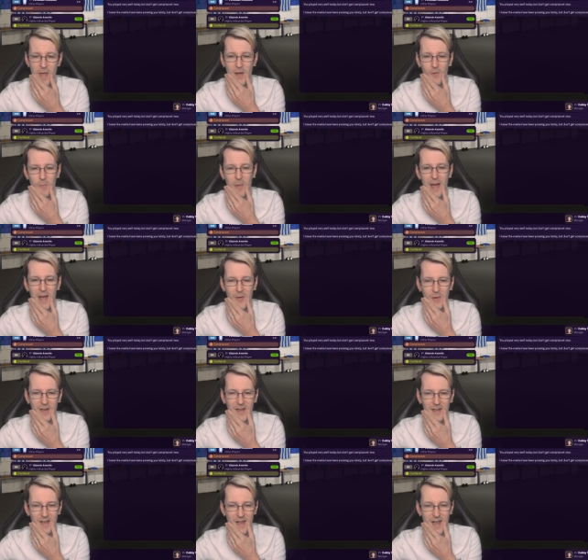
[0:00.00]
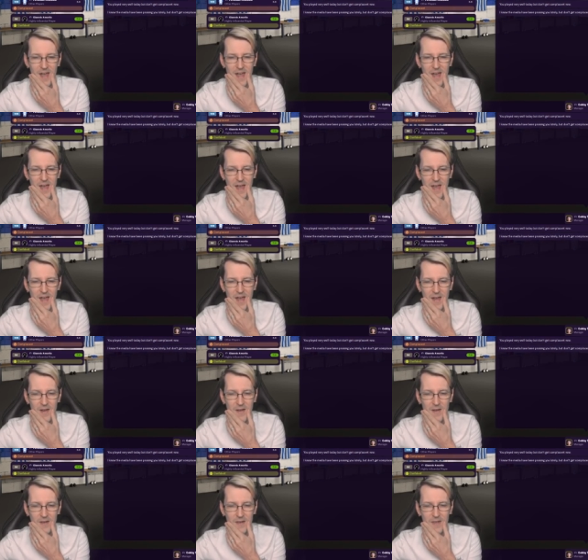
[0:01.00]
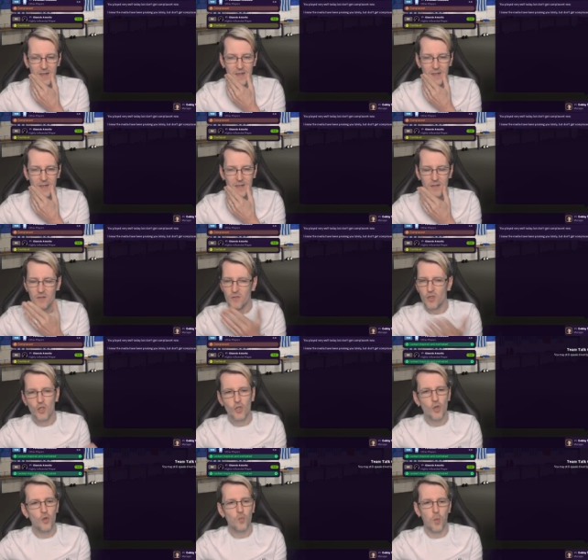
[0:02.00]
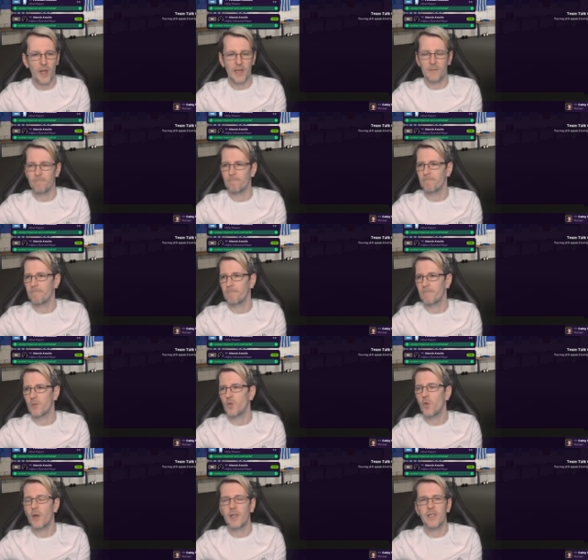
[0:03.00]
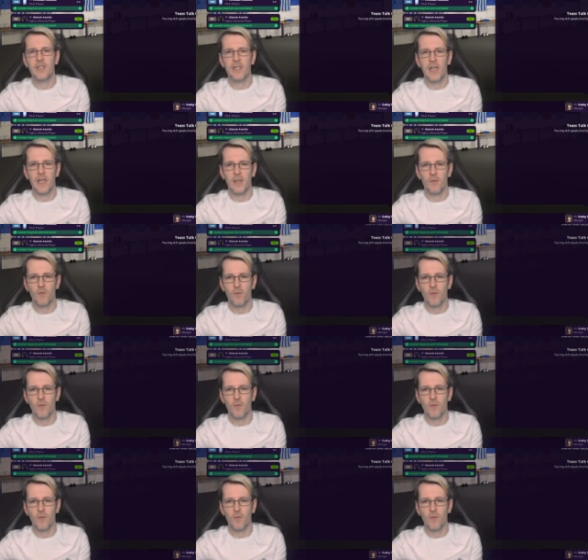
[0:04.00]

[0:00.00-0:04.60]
Bilbao. Uh, good win. That's all I can say.